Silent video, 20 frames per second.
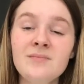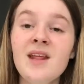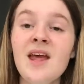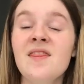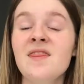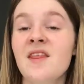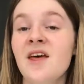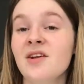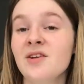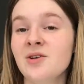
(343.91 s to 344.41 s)

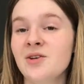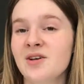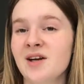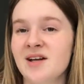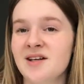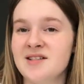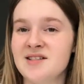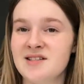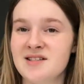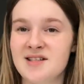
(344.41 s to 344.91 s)
and then the
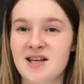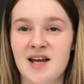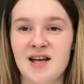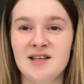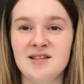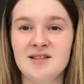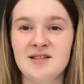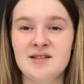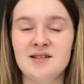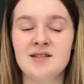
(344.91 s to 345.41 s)
United
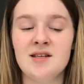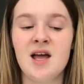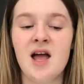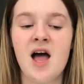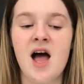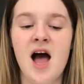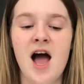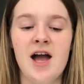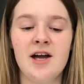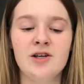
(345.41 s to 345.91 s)
States,
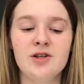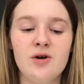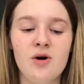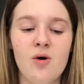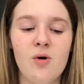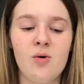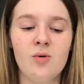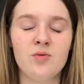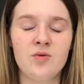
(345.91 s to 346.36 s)
I know